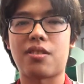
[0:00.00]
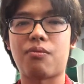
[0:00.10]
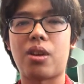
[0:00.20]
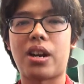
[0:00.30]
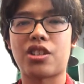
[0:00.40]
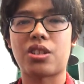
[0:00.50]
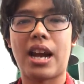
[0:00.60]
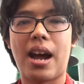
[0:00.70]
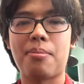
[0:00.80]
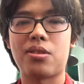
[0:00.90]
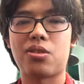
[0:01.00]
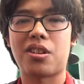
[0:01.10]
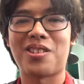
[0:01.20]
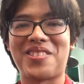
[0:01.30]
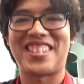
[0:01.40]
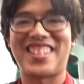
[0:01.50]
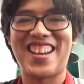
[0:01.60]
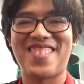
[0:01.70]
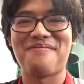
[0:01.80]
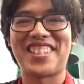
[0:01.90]
what actually happened during those
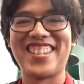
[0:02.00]
games.